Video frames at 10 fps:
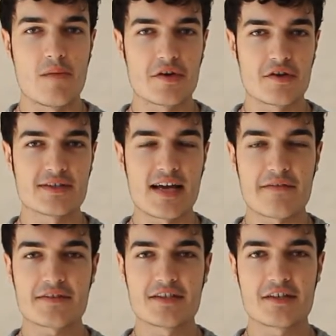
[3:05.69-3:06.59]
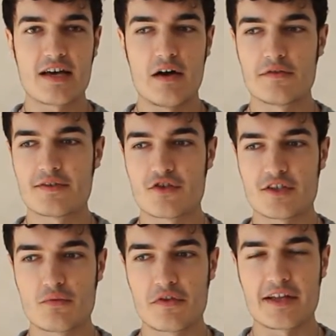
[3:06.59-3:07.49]
because I've seen accounts
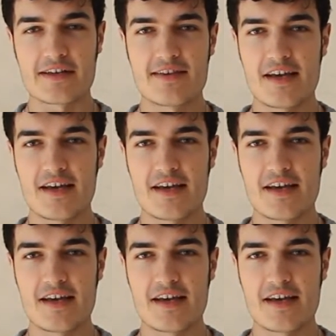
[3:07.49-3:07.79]
just with like